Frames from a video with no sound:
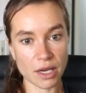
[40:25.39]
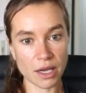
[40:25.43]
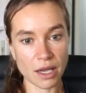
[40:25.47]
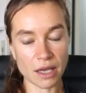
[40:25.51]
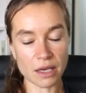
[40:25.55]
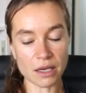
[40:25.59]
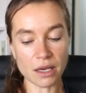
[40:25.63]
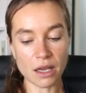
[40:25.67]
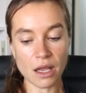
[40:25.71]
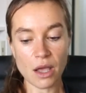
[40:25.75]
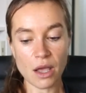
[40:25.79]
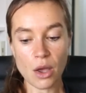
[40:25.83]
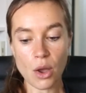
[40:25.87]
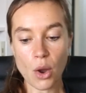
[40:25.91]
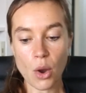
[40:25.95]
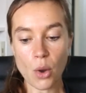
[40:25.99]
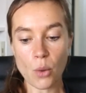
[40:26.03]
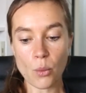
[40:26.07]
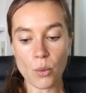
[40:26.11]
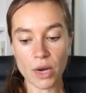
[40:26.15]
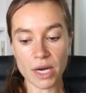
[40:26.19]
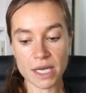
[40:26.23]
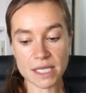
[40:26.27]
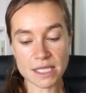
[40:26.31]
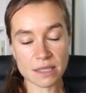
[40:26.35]
And
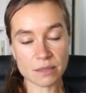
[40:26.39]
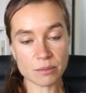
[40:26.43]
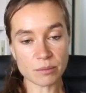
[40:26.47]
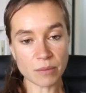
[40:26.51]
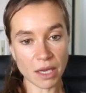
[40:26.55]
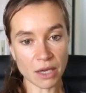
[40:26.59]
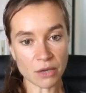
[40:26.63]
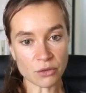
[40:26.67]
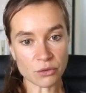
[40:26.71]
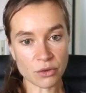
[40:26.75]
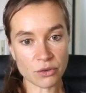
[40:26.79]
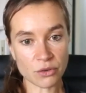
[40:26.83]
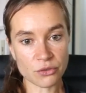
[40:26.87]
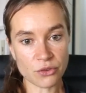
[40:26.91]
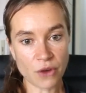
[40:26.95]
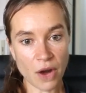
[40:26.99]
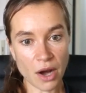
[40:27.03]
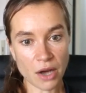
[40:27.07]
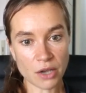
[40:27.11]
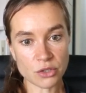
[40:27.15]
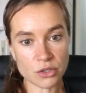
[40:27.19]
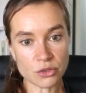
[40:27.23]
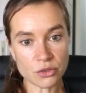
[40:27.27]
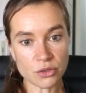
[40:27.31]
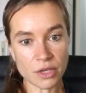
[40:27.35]
what does it mean
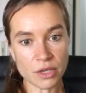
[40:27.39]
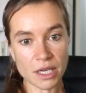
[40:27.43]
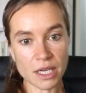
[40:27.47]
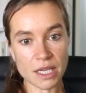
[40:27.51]
refractory?